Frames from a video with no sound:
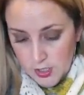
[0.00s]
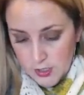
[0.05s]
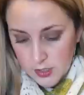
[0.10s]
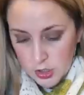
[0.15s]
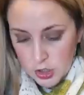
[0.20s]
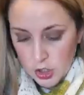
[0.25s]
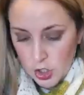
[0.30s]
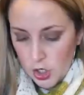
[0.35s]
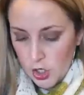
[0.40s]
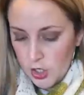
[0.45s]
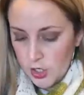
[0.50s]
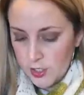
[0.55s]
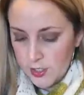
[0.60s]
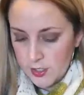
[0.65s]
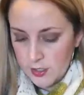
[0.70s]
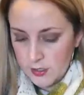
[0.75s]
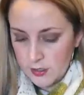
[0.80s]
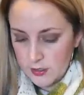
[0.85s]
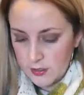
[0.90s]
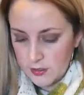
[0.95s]

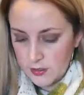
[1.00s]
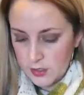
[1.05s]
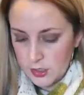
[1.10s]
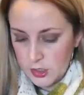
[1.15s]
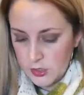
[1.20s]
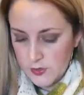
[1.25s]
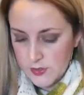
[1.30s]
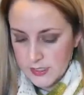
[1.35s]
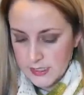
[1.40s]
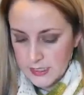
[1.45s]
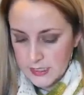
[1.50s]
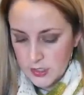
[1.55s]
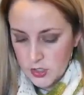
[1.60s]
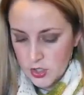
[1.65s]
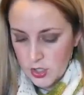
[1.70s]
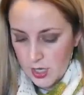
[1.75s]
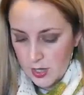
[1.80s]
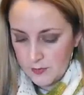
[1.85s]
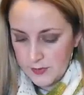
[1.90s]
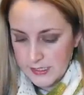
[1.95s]
yarn
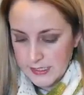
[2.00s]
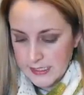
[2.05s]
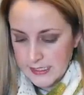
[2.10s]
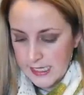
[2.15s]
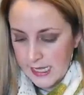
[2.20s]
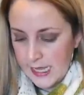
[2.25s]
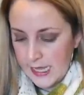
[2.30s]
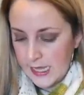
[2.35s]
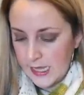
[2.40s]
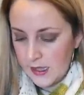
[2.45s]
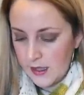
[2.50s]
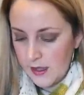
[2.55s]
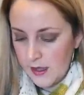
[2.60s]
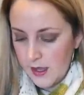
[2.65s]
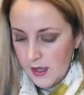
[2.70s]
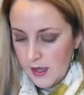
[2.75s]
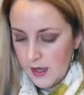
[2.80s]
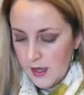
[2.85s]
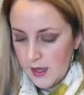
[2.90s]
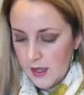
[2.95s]
usage, I would say.
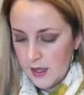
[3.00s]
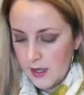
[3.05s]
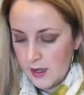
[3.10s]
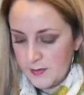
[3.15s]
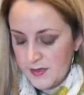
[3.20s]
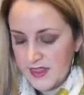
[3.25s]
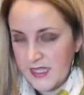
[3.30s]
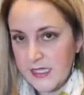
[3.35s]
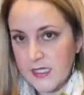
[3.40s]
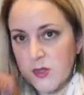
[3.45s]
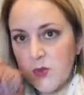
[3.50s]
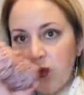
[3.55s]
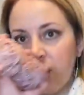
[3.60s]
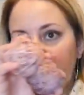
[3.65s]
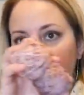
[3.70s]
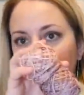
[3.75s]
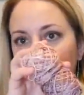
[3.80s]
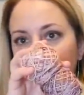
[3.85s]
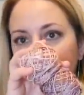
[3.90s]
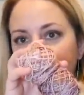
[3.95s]
These will
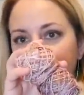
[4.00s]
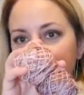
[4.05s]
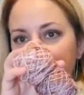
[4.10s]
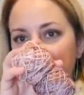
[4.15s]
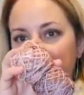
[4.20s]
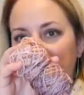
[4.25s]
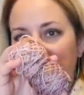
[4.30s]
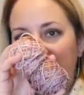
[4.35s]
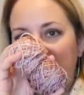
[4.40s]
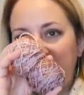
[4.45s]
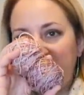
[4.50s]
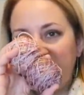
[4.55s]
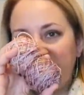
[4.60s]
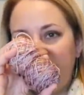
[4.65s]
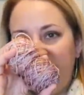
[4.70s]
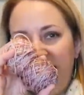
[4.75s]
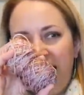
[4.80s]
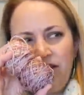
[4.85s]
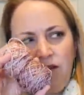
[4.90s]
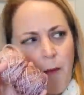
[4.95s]
go into I
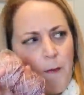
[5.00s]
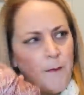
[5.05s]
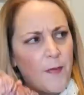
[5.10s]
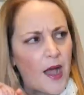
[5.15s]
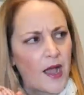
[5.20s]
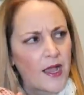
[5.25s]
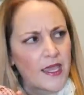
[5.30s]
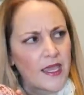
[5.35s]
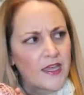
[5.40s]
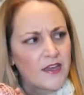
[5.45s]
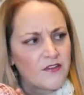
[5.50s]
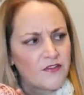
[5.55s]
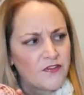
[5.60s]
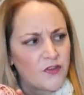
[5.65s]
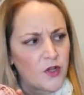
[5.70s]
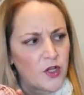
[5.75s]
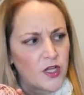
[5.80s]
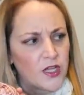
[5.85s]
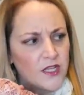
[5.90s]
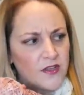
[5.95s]
have a bucket
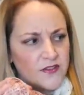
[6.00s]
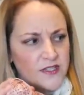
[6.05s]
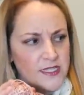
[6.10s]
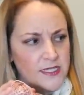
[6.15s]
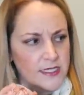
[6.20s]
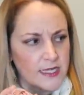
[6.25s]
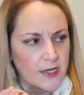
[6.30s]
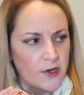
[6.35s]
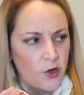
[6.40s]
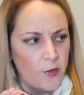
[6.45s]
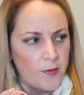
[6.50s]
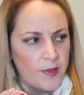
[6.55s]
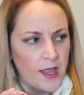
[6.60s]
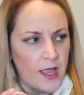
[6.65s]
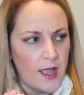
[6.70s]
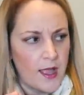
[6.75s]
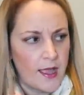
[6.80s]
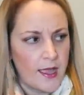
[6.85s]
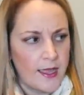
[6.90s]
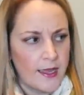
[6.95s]
full of single
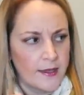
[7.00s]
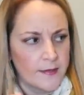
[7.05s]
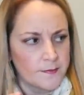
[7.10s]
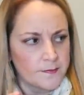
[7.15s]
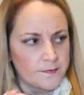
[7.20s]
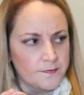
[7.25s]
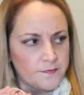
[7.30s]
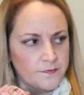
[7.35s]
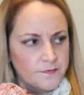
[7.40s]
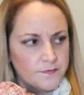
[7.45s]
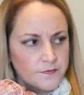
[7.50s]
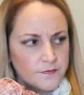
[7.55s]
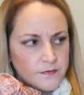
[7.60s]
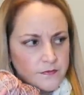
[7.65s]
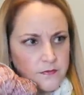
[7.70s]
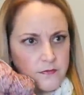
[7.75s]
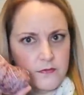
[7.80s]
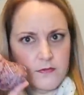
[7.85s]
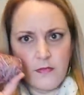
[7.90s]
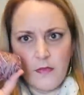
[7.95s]
ply
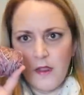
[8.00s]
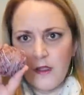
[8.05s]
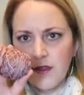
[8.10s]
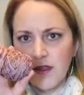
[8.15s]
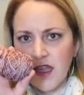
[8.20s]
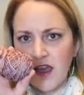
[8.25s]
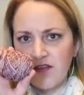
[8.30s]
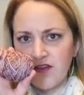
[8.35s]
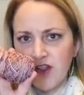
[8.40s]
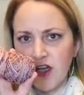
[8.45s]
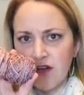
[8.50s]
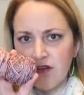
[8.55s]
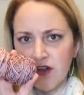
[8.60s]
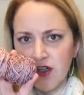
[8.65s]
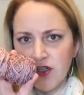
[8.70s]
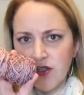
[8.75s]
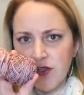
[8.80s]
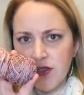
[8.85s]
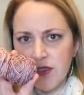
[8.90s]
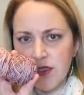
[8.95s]

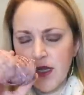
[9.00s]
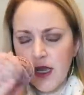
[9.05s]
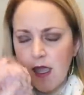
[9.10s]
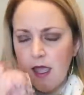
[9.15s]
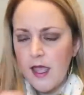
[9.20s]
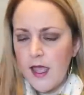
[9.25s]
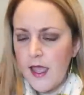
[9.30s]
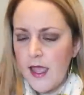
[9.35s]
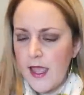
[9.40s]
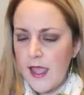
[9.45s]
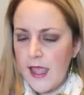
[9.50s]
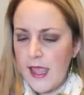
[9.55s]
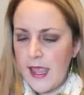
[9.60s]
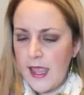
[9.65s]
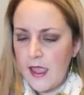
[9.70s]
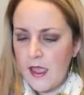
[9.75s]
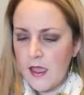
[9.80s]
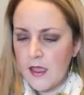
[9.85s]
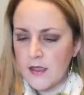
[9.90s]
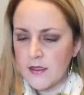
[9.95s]
leftovers,
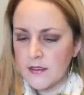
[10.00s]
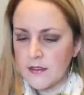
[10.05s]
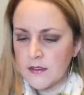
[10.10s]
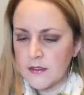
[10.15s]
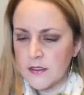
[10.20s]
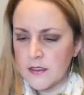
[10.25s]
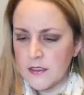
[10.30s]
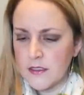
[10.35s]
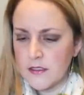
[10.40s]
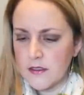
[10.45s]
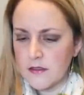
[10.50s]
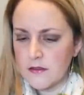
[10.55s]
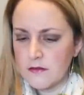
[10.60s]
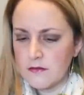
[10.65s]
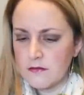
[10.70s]
and